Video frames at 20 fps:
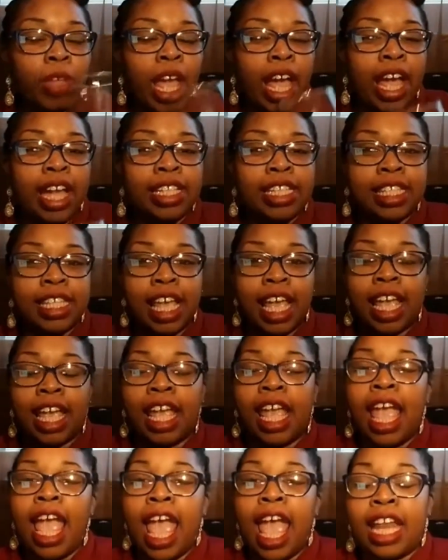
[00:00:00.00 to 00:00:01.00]
I'd
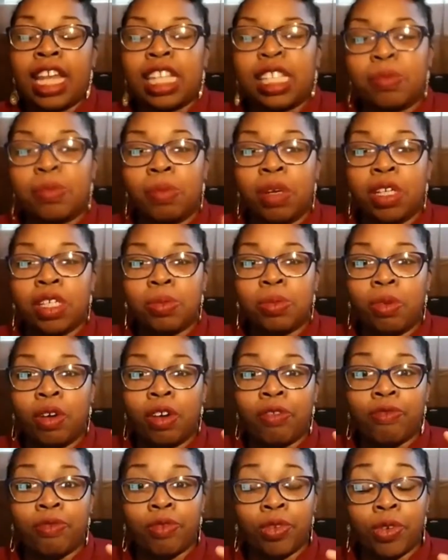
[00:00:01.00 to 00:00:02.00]
say, and it's much
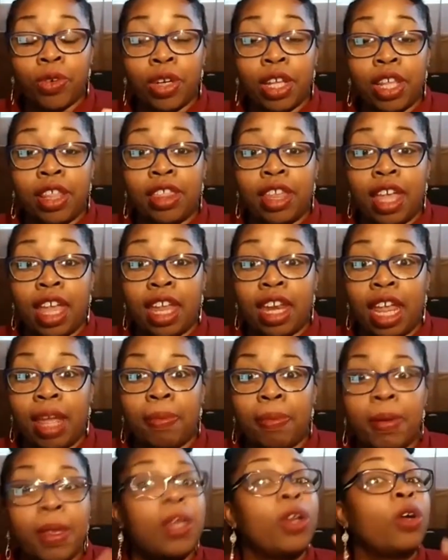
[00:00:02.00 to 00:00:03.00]
more fruity than
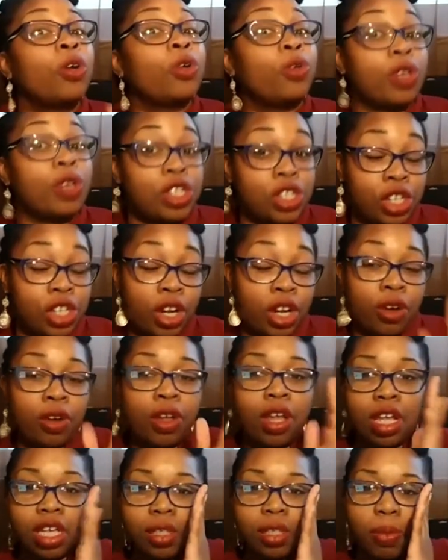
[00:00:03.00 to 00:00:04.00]
a Pinot Grigio.
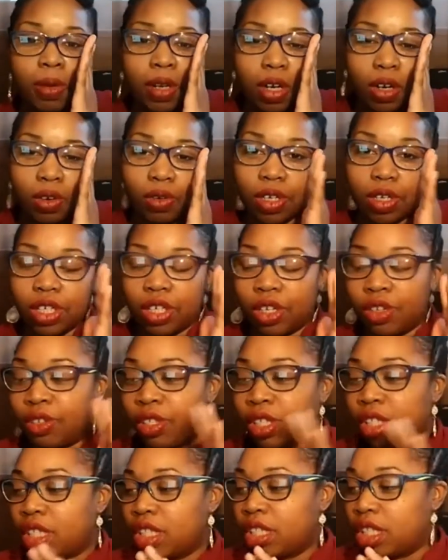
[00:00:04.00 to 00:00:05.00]
Because Pinot
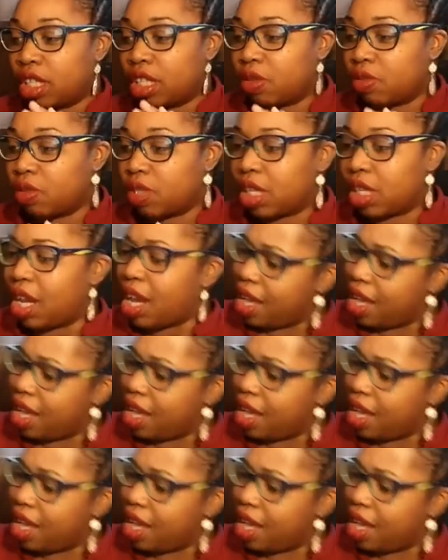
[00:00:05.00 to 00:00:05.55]
Grigios don't take...